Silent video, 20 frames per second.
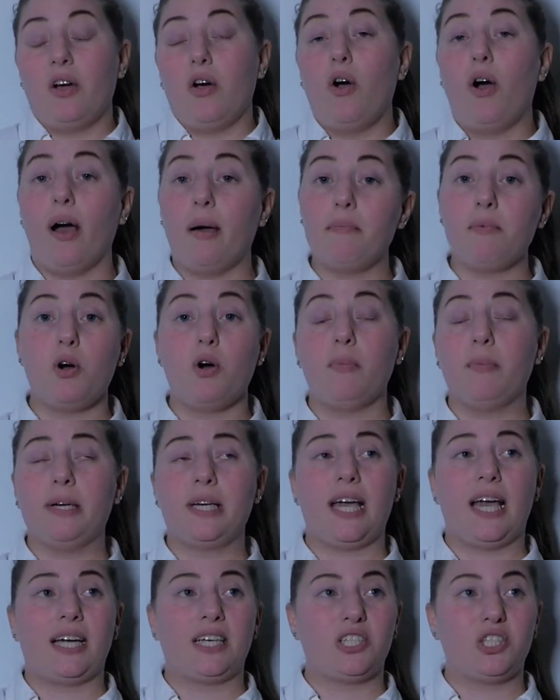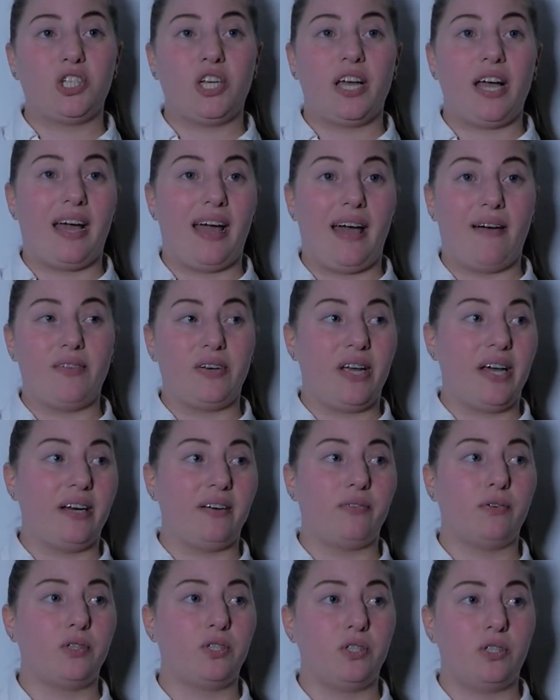I'm hoping, actually, I haven't had
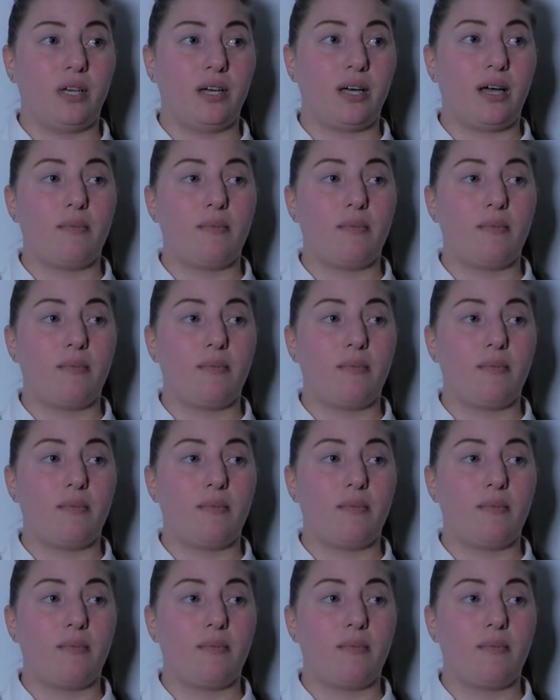it for too long.